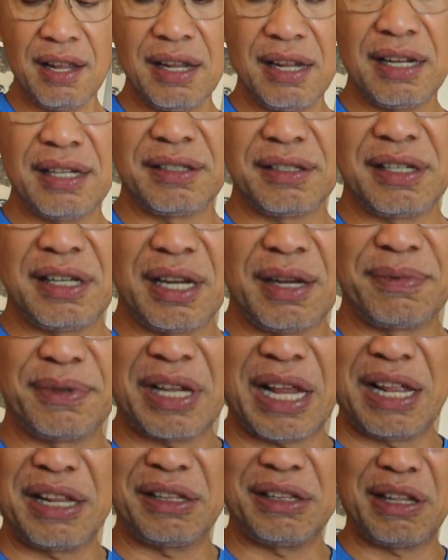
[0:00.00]
And I think it
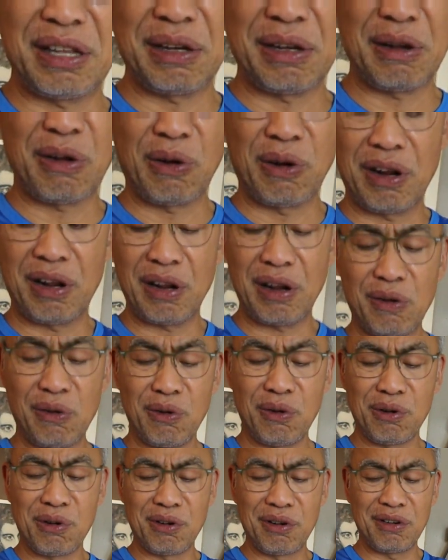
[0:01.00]
also prevents
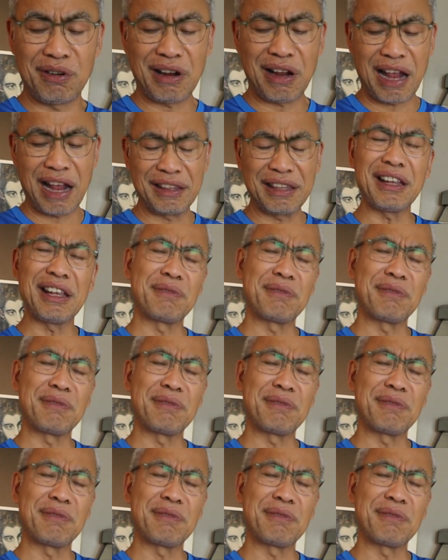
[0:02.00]
unwanted bacteria.